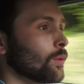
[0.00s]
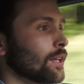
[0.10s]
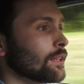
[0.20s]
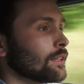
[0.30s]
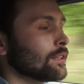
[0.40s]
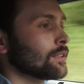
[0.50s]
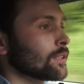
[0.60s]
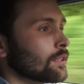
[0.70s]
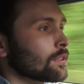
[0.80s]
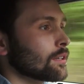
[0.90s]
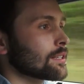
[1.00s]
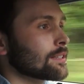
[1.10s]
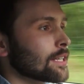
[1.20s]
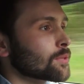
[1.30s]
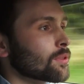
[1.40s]
Well, it
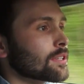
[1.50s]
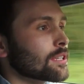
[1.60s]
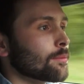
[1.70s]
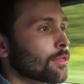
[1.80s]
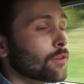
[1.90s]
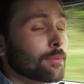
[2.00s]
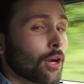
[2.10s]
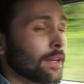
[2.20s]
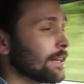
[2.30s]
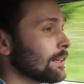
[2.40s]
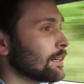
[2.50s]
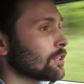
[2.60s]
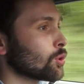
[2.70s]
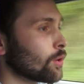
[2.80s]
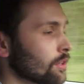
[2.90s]
sticks with the same 3.8 litre
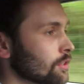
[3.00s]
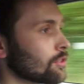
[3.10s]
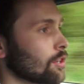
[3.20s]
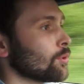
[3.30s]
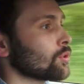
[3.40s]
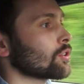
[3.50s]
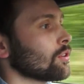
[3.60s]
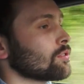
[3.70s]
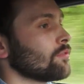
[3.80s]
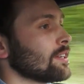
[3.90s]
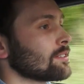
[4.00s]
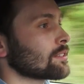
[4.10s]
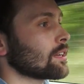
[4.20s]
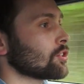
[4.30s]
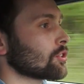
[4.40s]
twin turbocharged
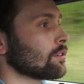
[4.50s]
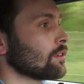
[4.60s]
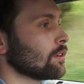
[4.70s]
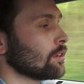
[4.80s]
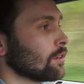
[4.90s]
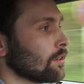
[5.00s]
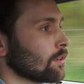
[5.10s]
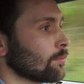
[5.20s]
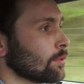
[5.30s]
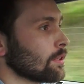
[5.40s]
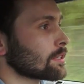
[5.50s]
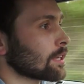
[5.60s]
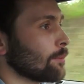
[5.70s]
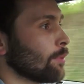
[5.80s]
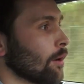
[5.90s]
V6 engine, but this
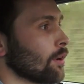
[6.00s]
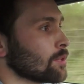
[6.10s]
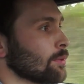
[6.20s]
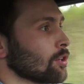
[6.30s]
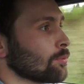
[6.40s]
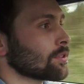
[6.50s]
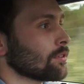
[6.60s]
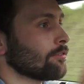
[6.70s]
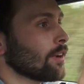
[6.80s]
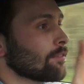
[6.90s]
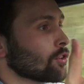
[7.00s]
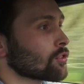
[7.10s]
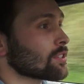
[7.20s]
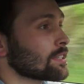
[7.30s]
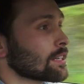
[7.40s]
time power has been up to
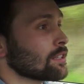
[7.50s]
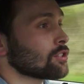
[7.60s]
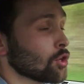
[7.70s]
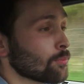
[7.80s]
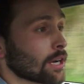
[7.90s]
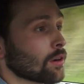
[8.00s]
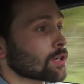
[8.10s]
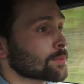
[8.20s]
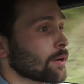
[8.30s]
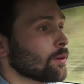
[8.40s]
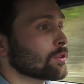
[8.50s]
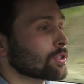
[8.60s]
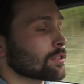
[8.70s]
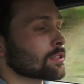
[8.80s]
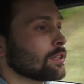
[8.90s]
562 brake horsepower,
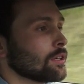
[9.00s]
which is